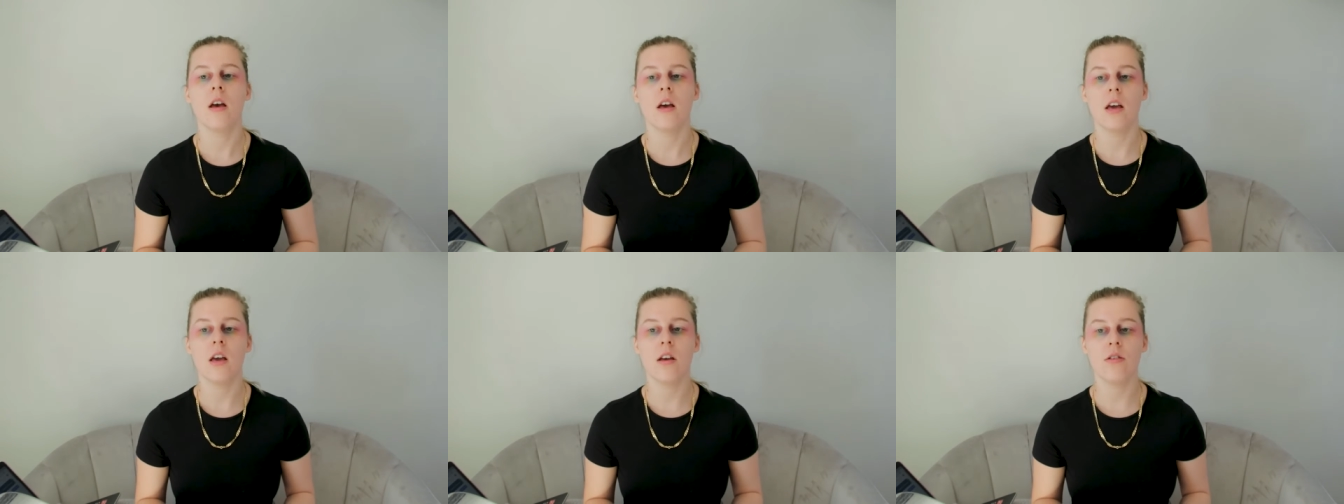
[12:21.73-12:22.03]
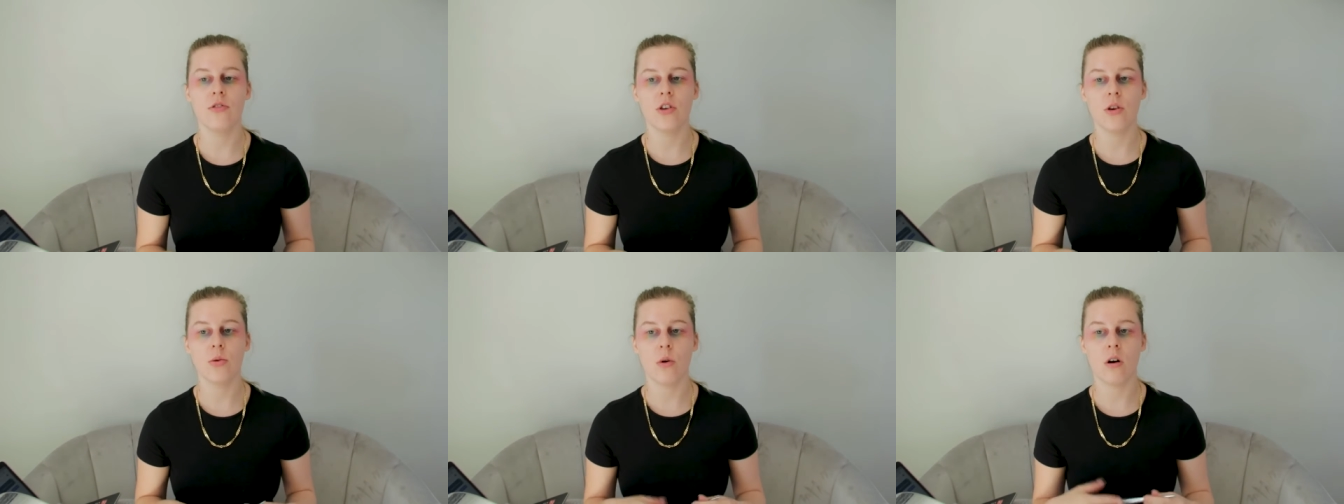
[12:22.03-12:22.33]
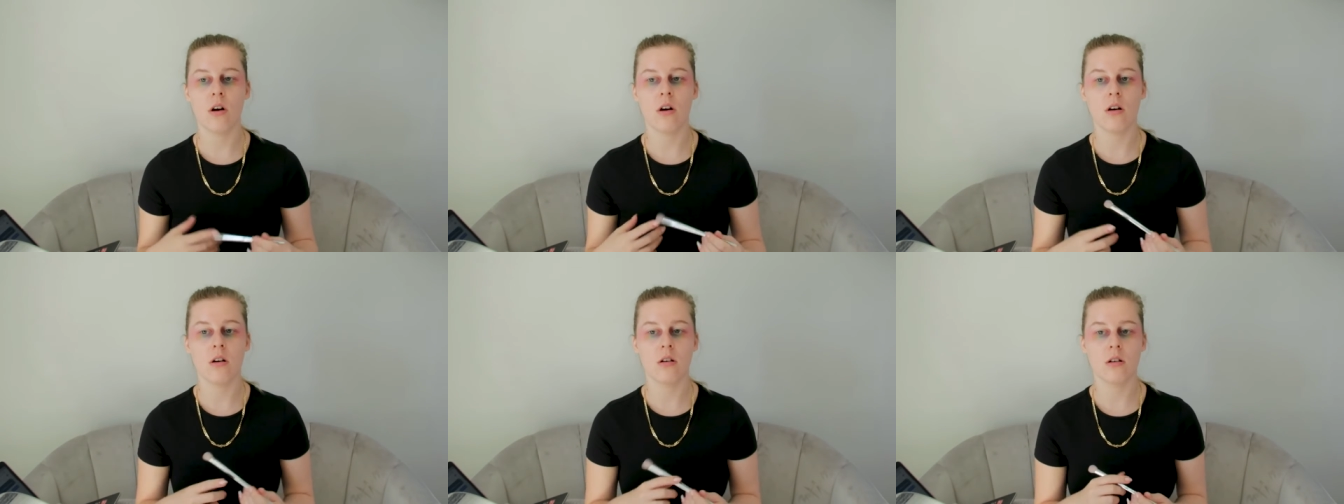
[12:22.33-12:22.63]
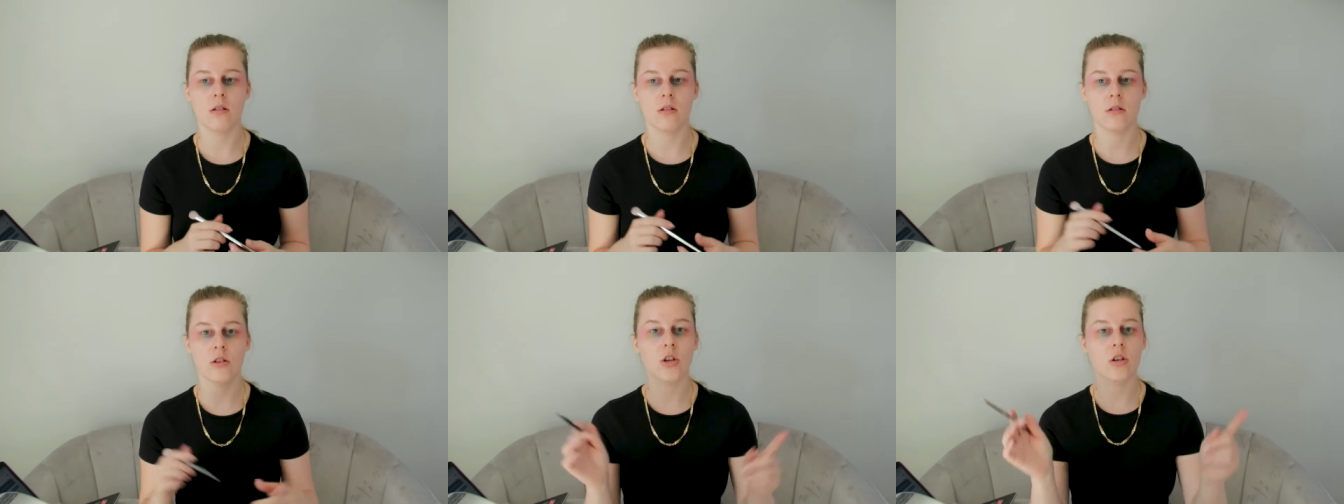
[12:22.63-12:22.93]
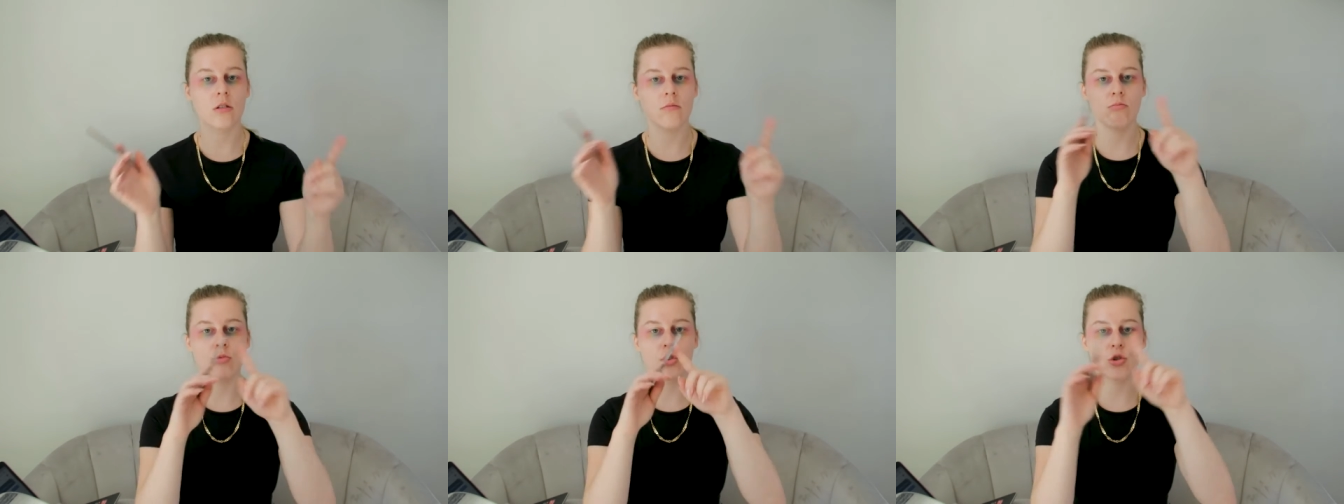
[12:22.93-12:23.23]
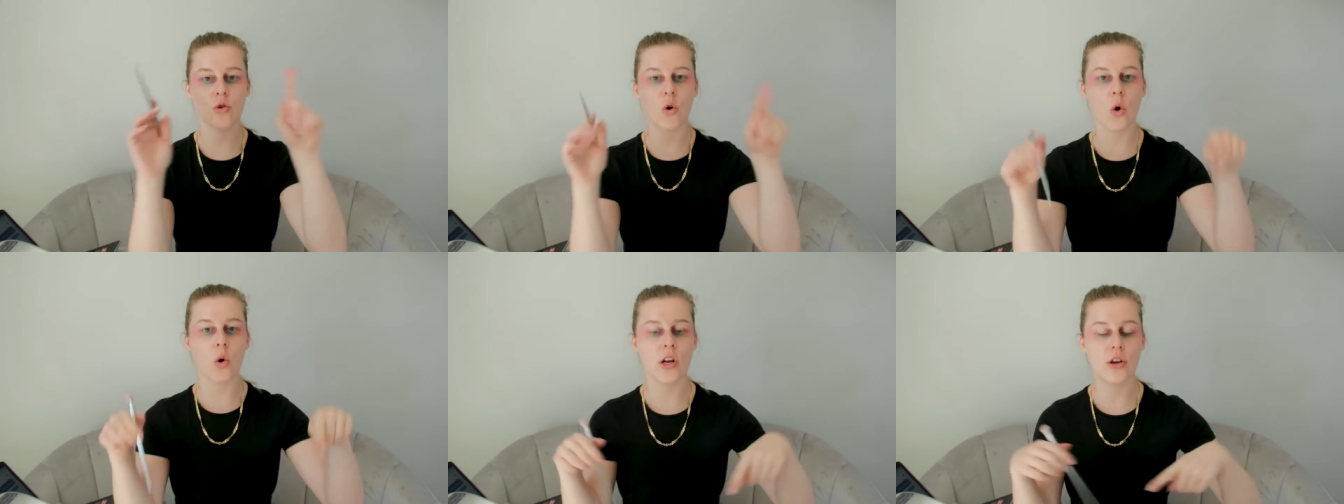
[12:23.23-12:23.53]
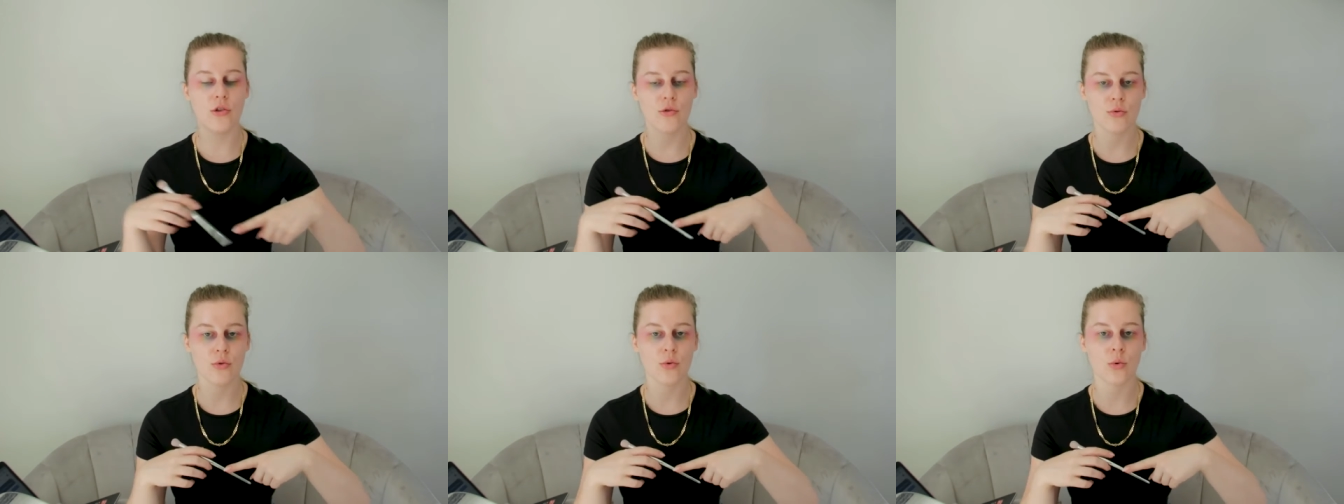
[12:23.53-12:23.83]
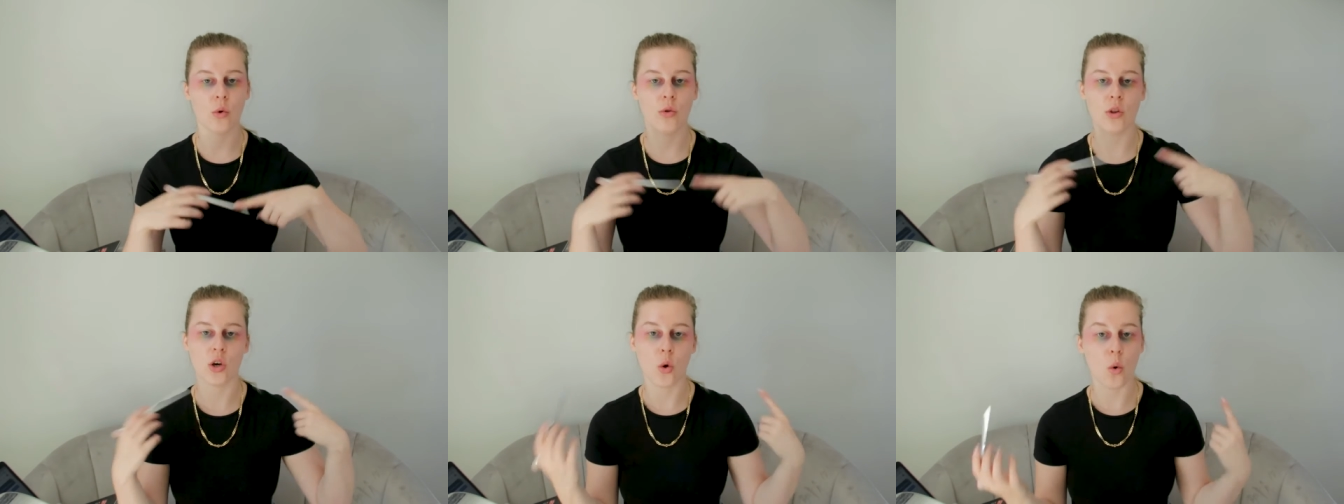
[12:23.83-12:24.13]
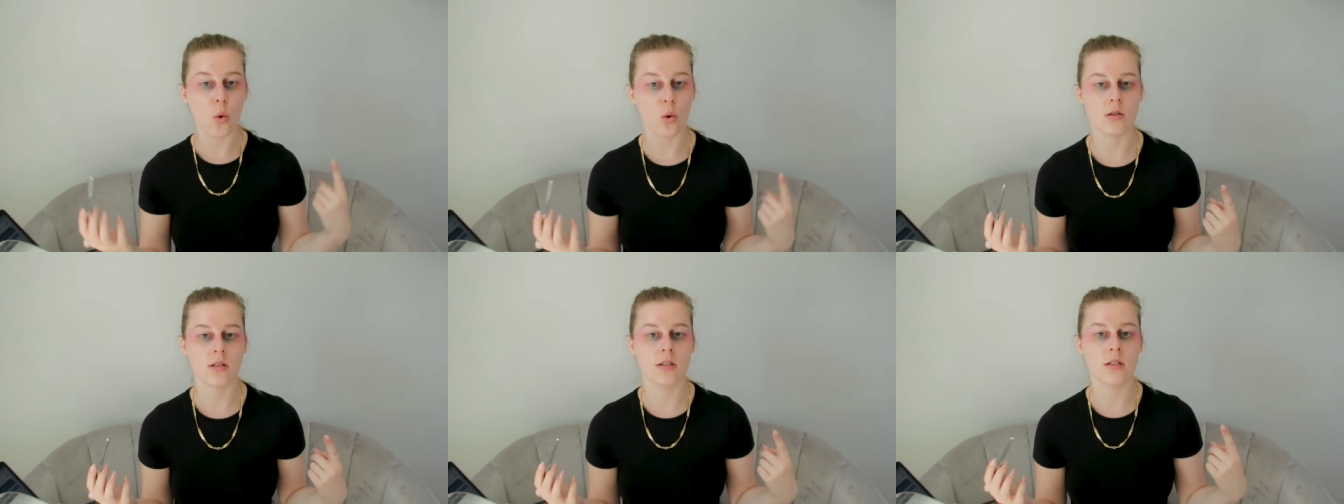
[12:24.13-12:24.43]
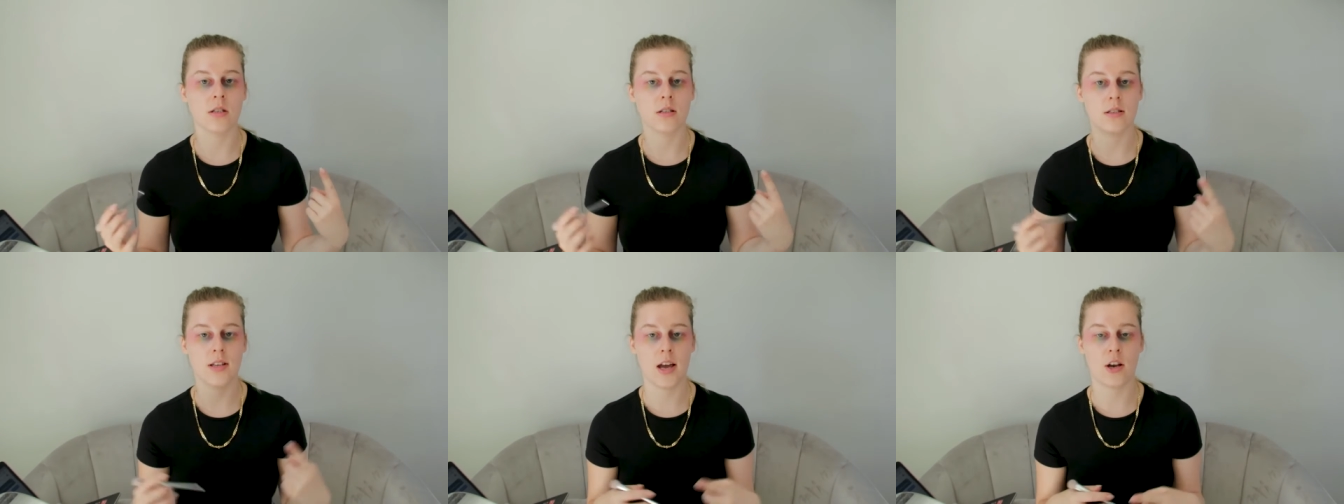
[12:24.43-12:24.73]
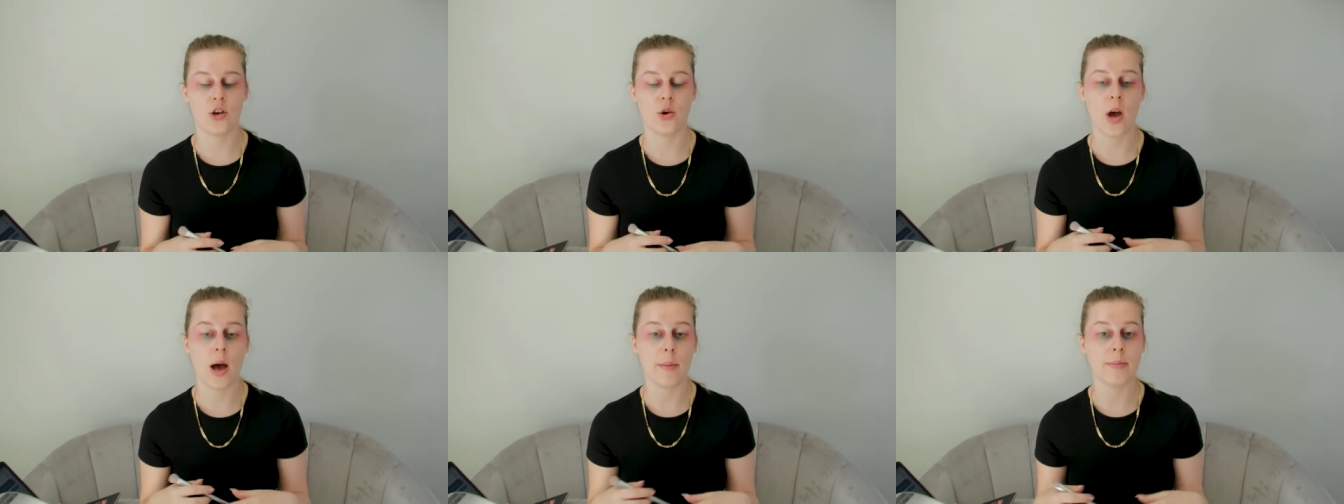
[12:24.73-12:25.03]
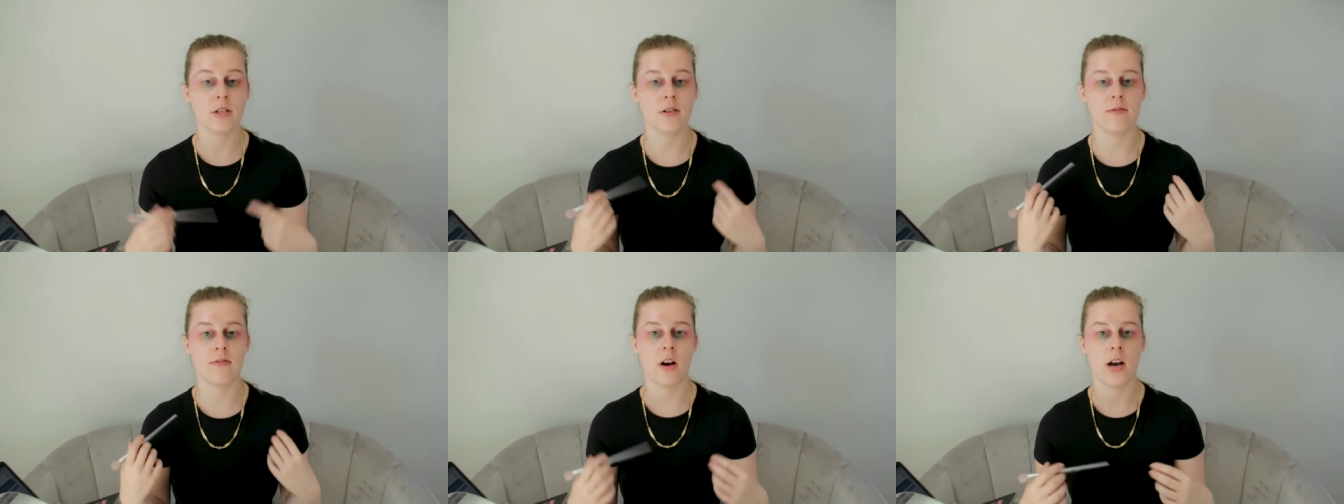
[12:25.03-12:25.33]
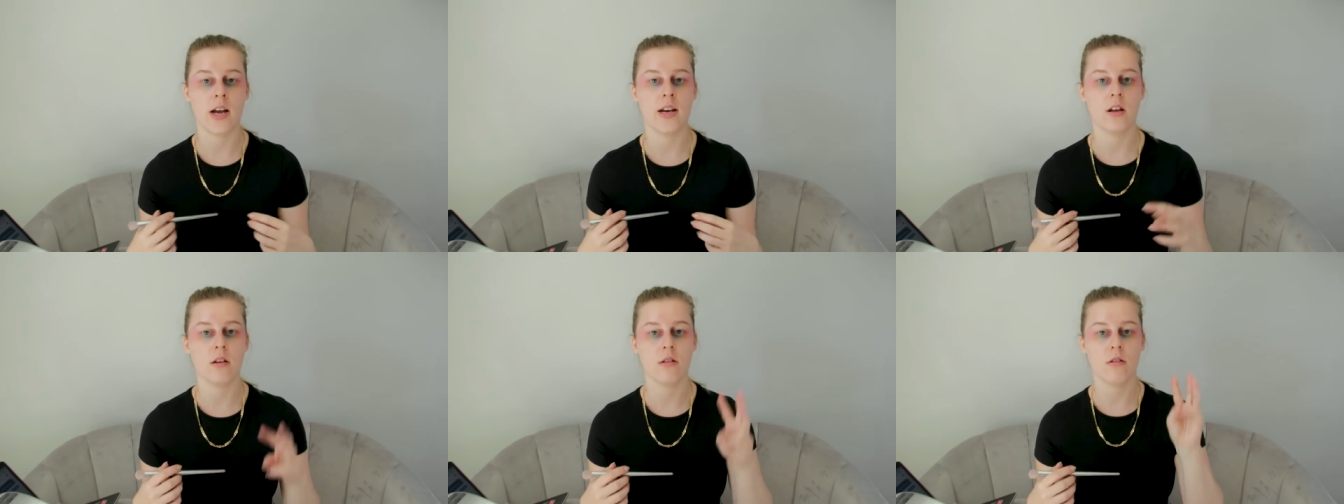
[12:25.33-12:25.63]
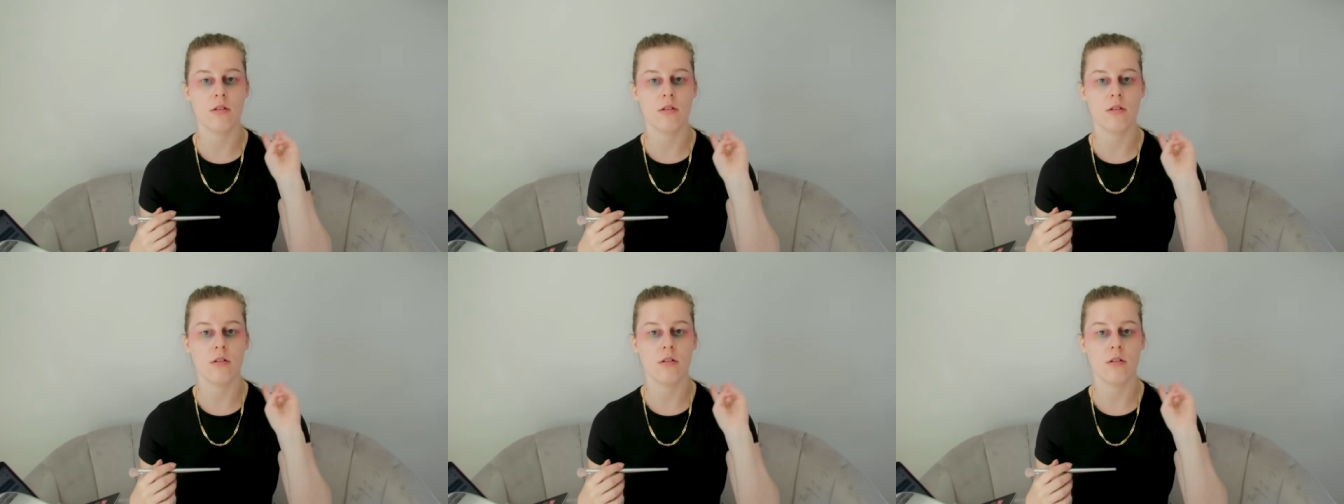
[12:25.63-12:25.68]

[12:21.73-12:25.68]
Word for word: If you are scrolling through all the courses and you happen to find